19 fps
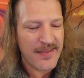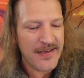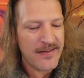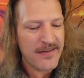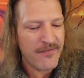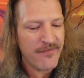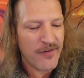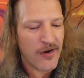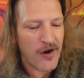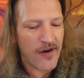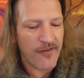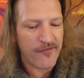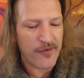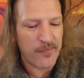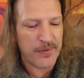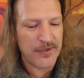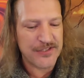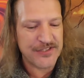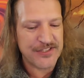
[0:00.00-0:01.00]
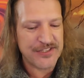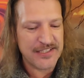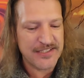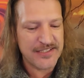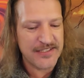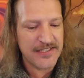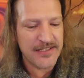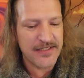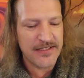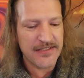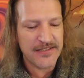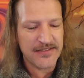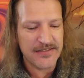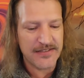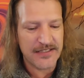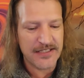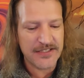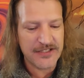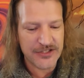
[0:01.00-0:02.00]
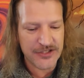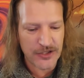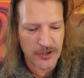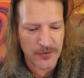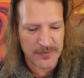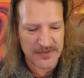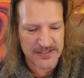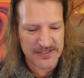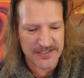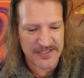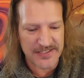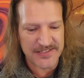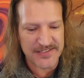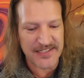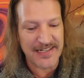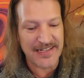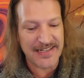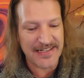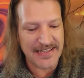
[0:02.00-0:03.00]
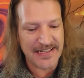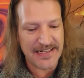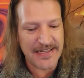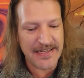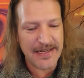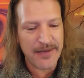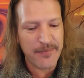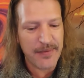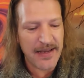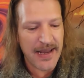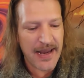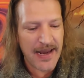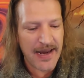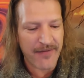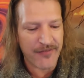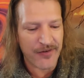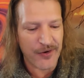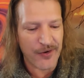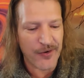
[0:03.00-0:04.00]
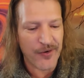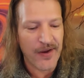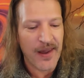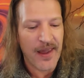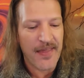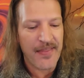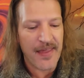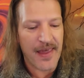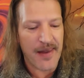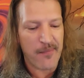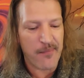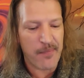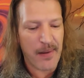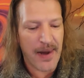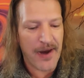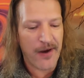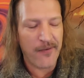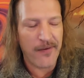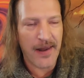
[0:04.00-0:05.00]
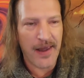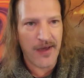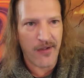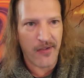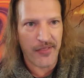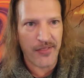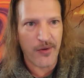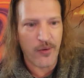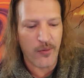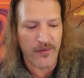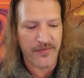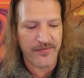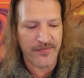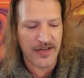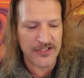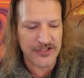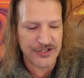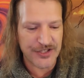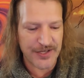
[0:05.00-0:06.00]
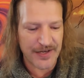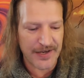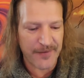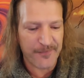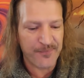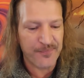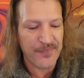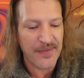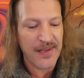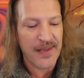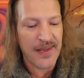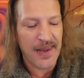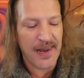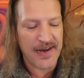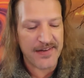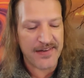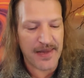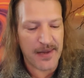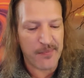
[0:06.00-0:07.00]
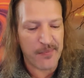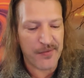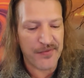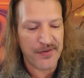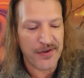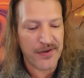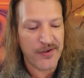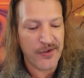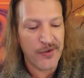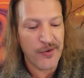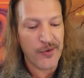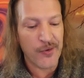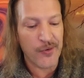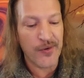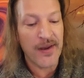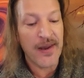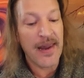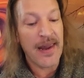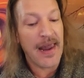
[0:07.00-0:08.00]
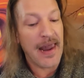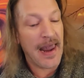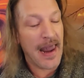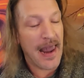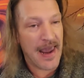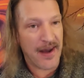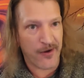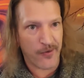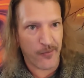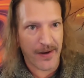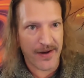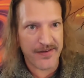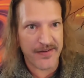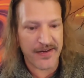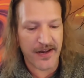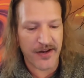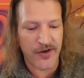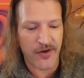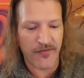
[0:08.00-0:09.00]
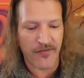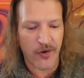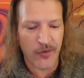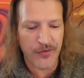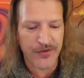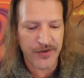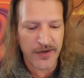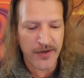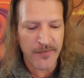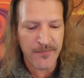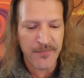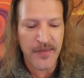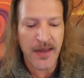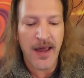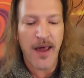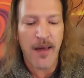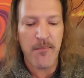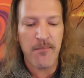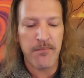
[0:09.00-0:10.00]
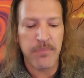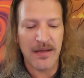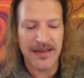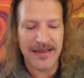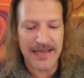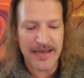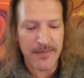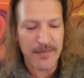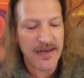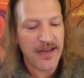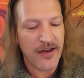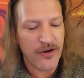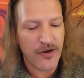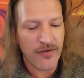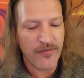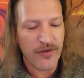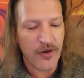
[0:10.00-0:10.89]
These involve persistent disturbances in eating behavior that impair health or functioning. Examples include anorexia nervosa, bulimia